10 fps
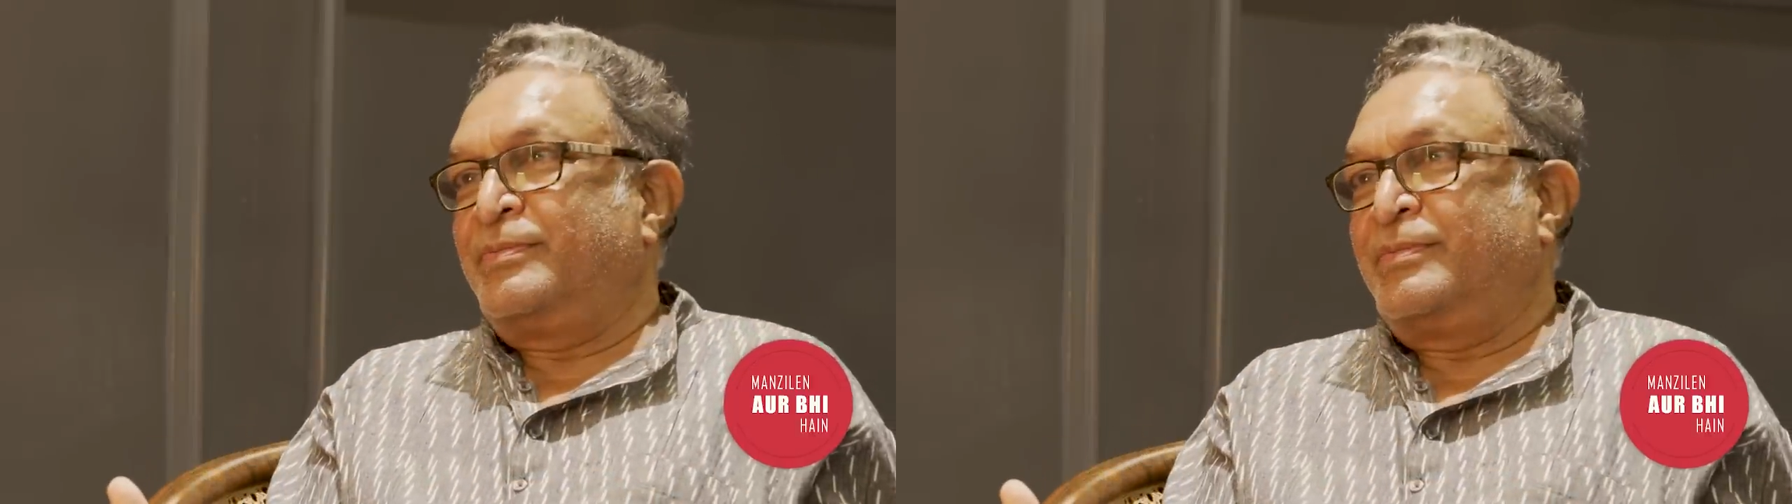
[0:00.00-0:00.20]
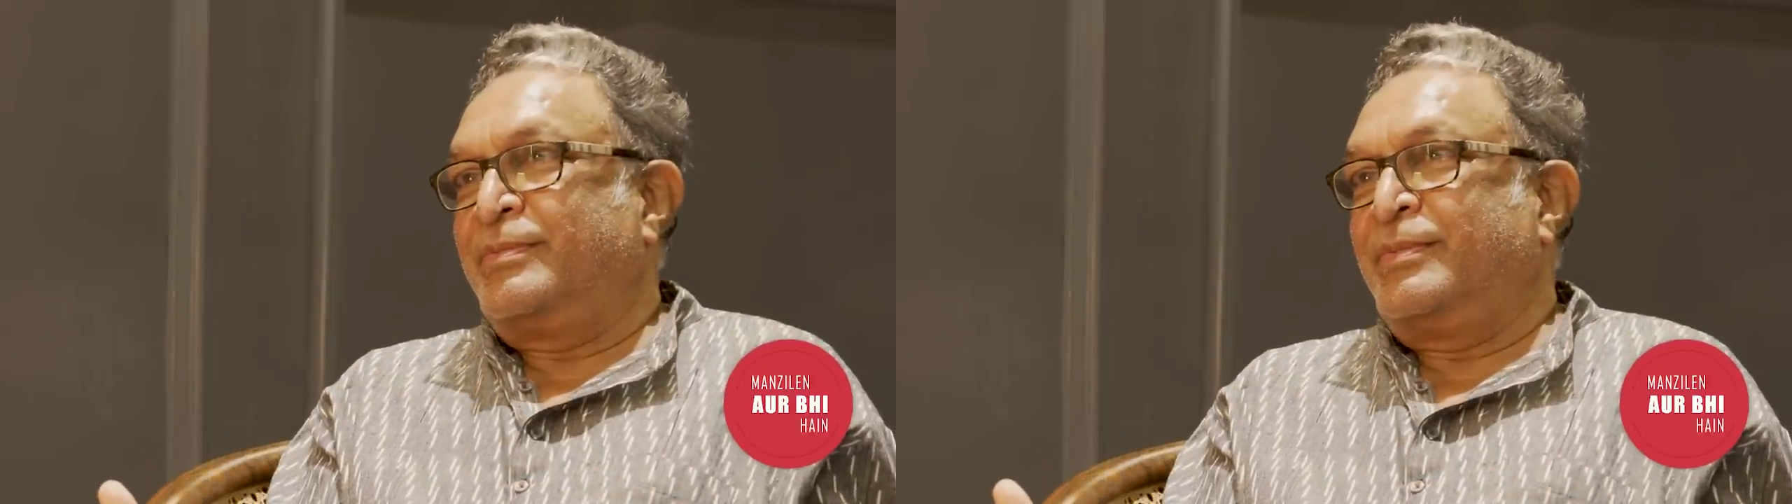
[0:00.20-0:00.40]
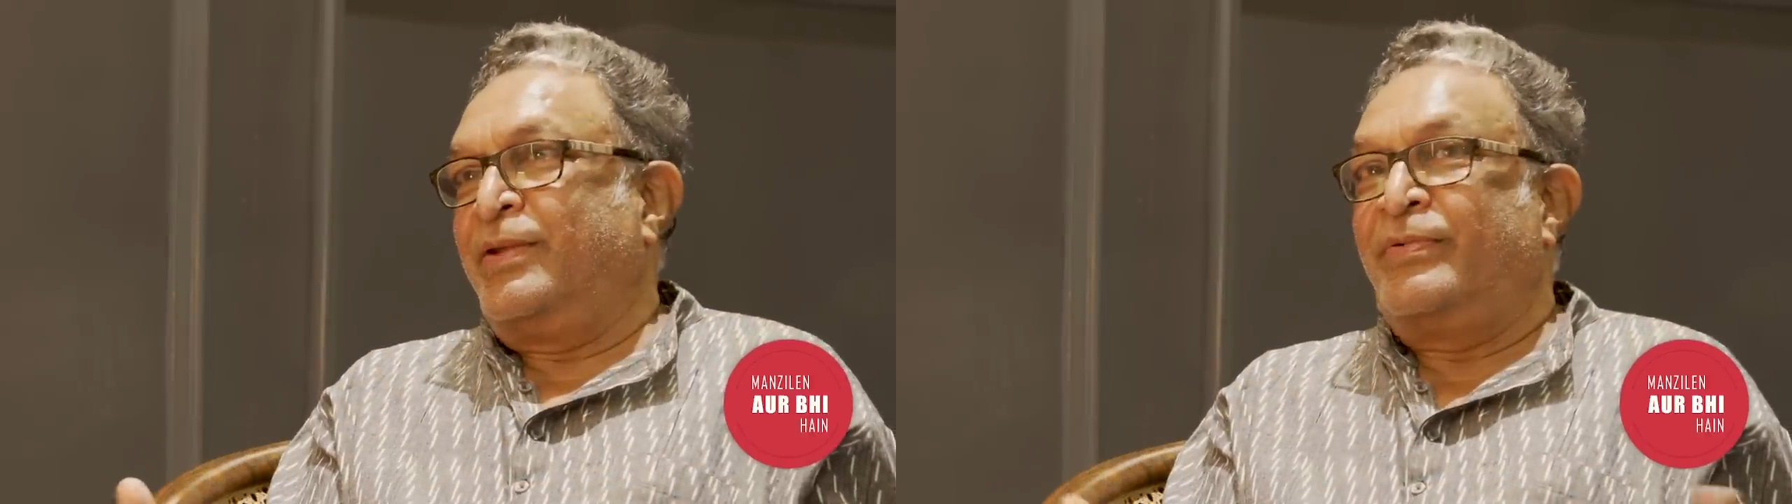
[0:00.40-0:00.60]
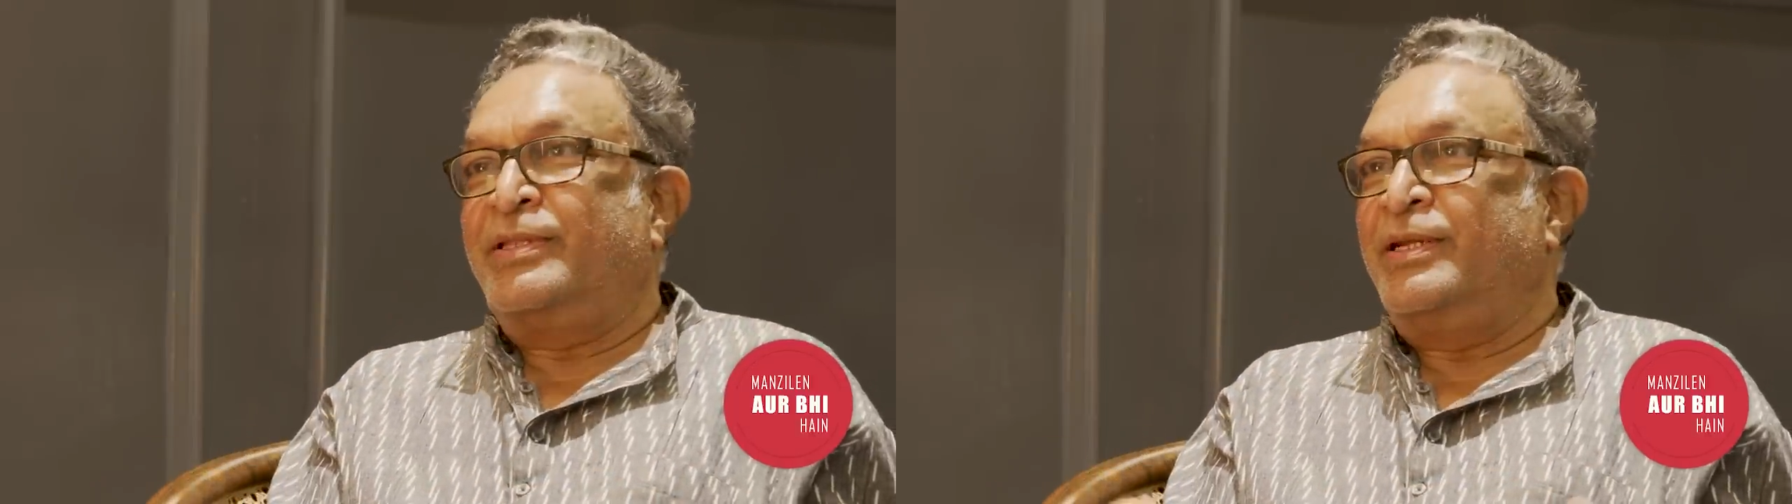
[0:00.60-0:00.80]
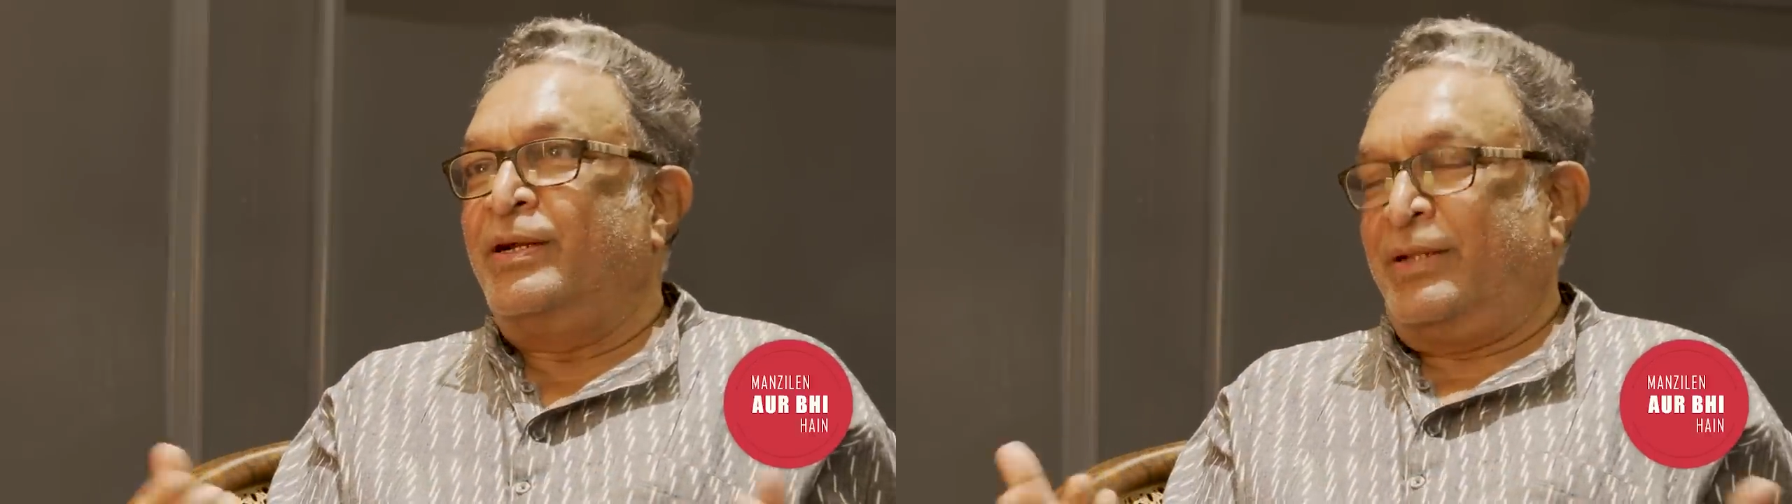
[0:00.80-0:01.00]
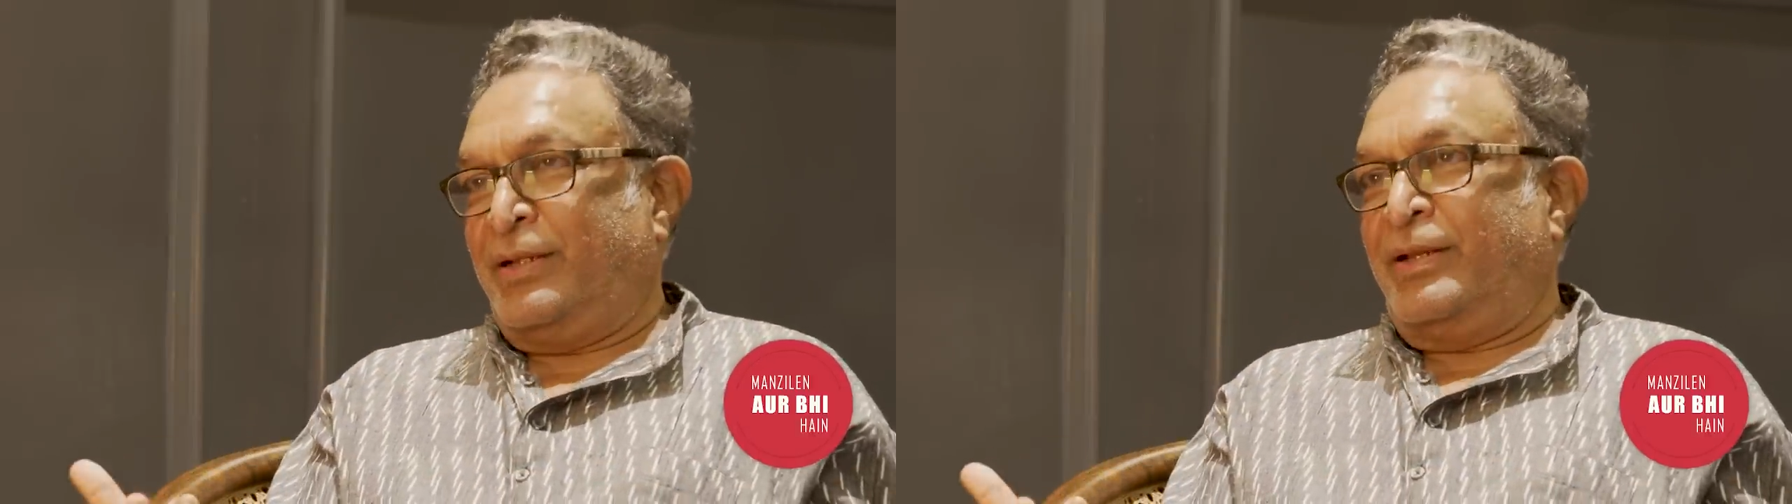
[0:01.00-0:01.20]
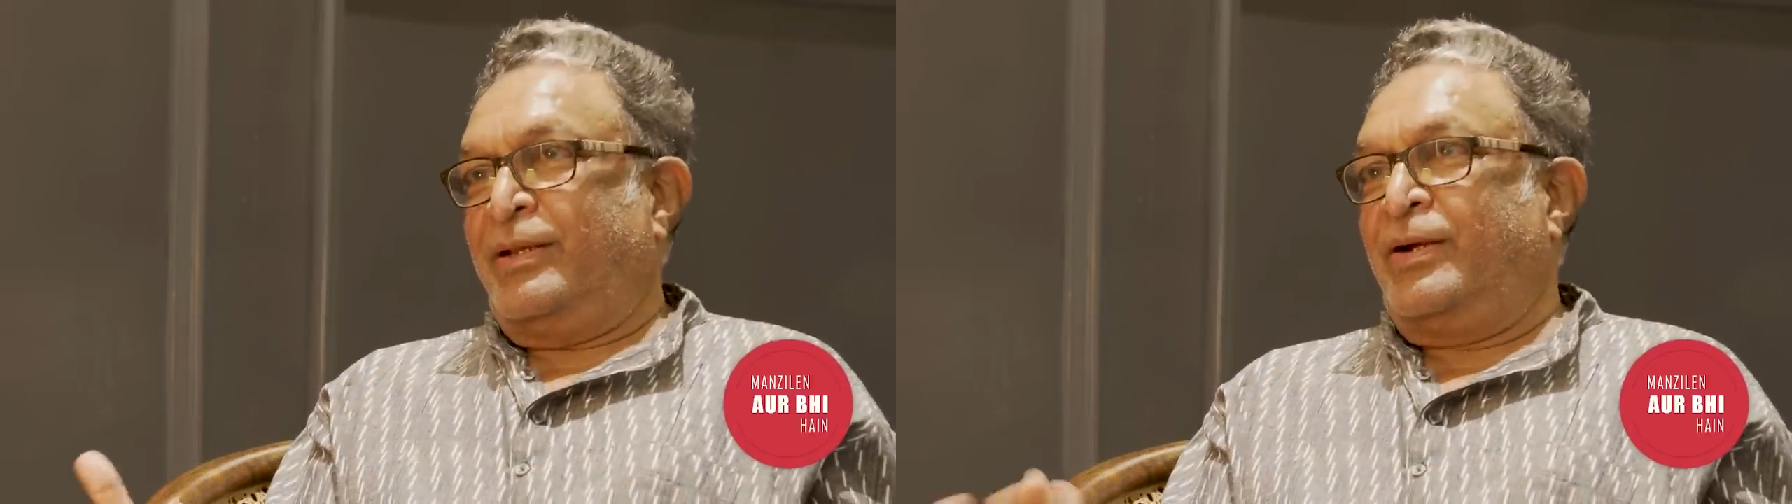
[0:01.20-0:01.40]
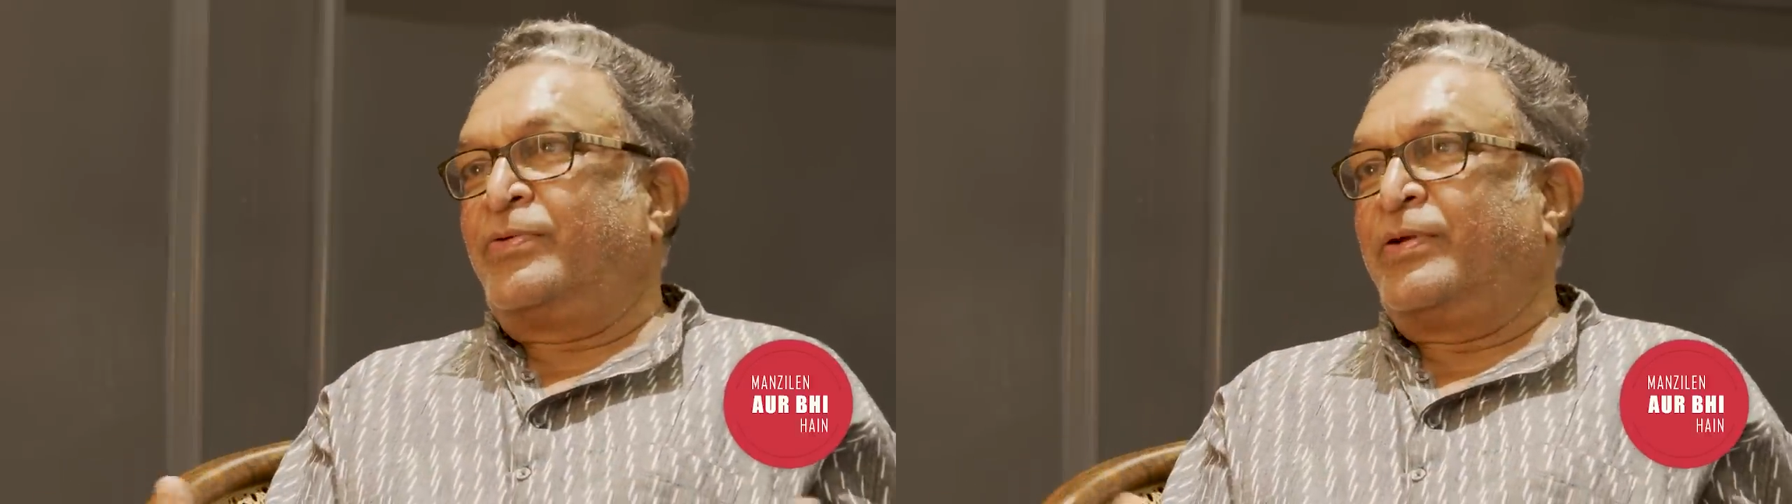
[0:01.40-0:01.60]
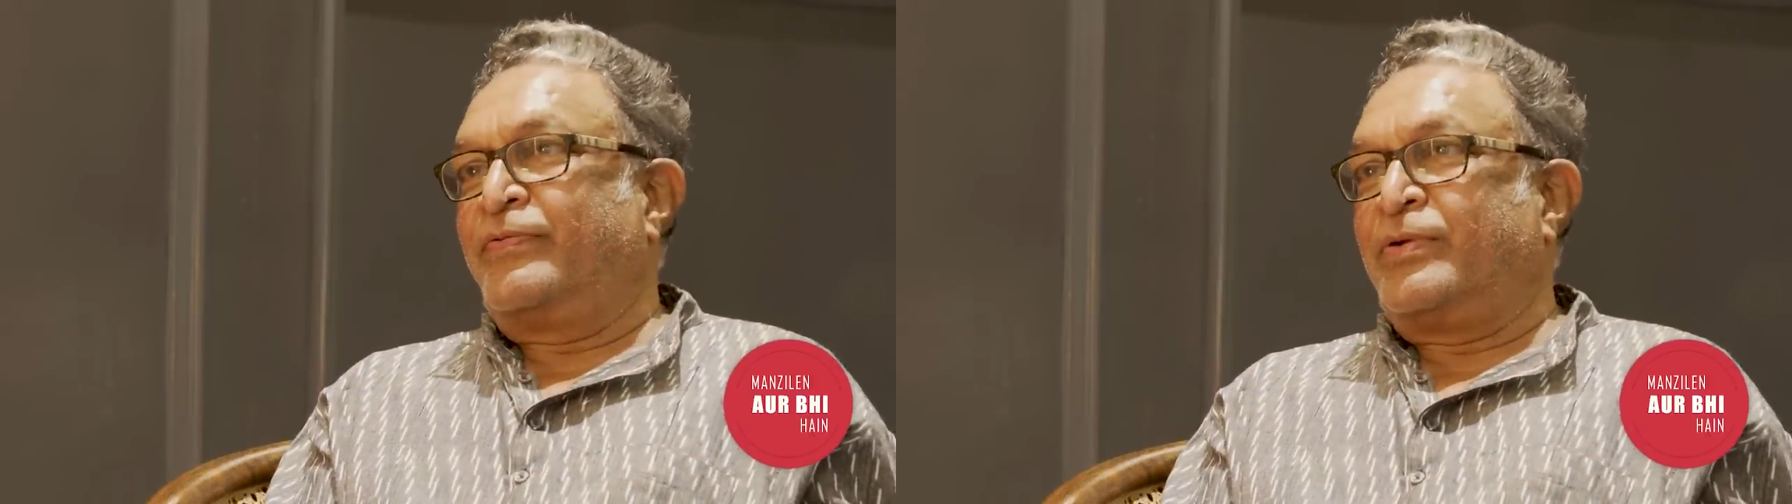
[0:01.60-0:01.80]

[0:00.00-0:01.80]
Mm. Everything out of